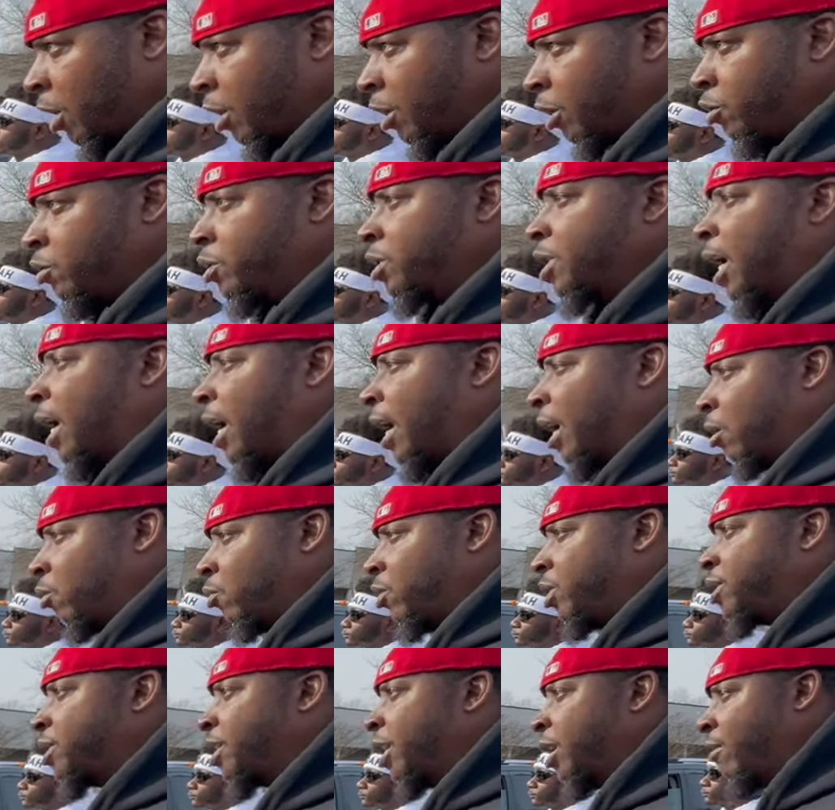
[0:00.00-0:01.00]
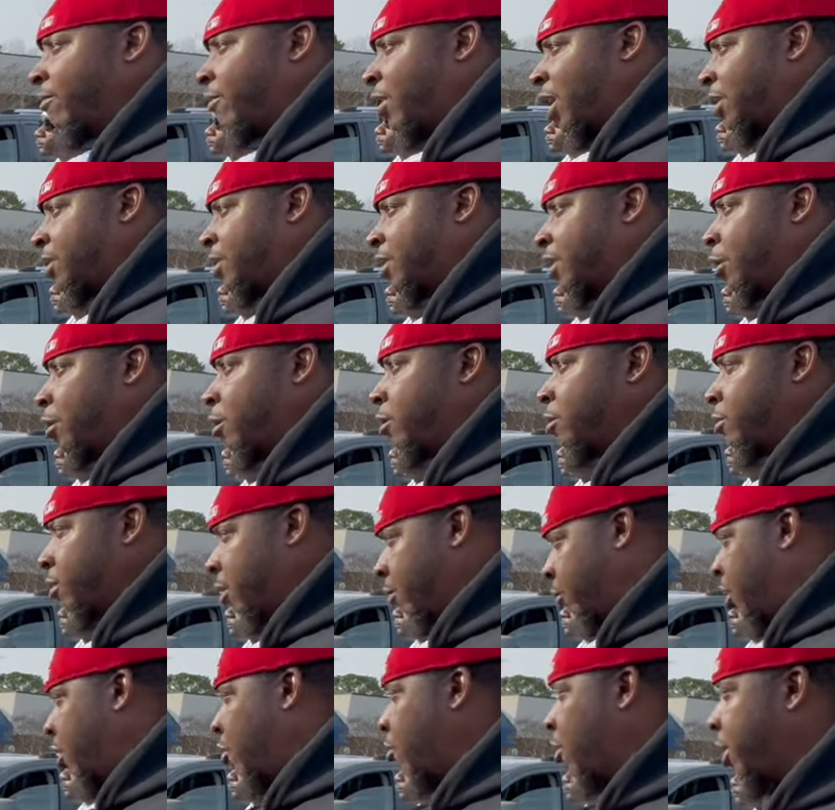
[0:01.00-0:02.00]
You said, how do we save ourselves?
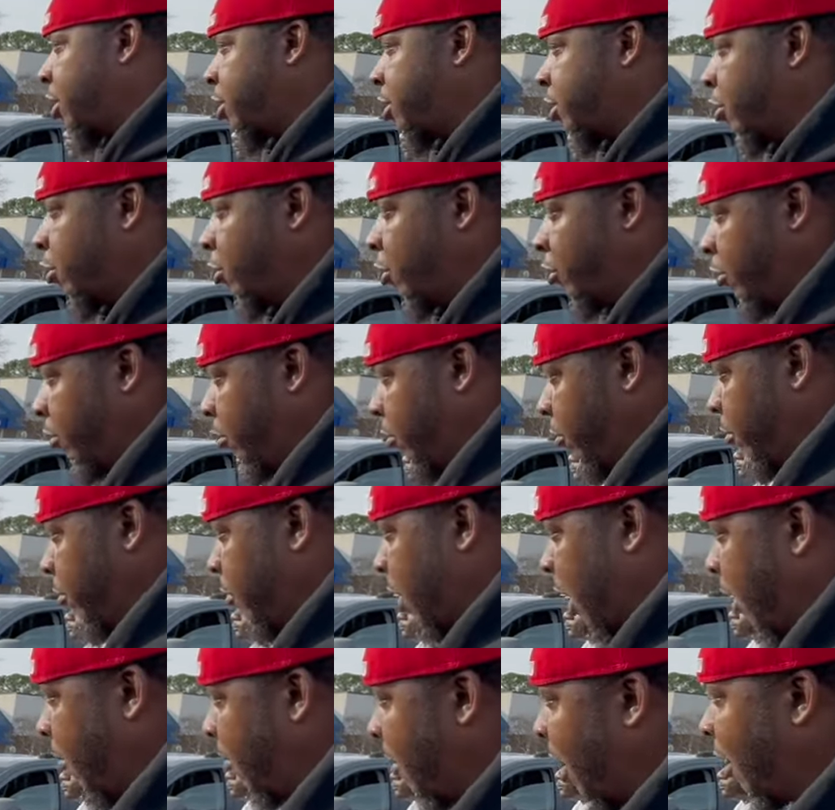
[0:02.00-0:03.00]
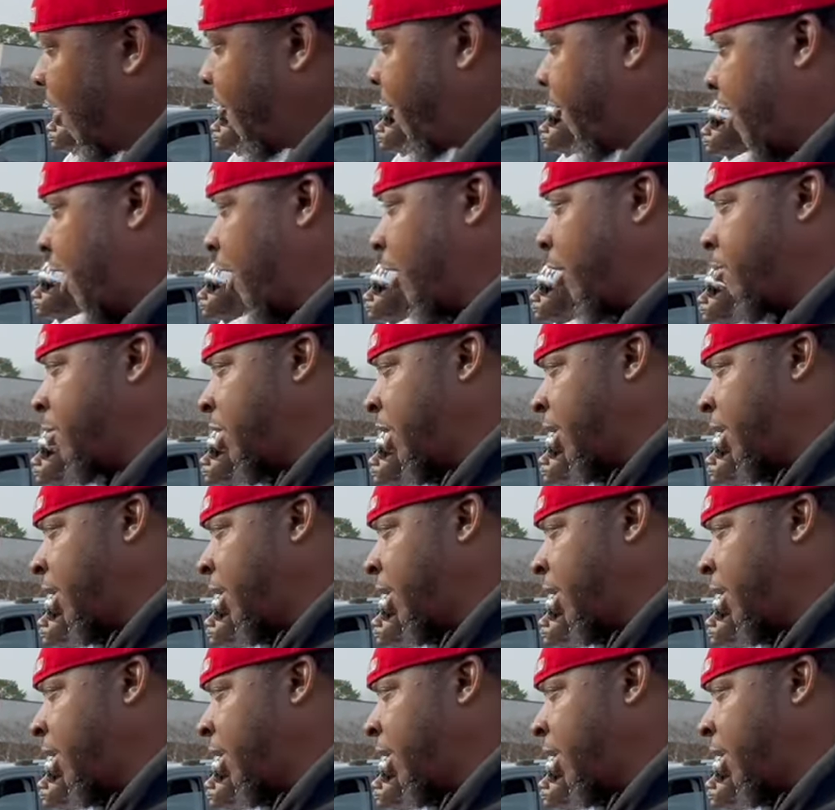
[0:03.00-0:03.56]
We're getting ready to show you. Right? Matter of fact, let me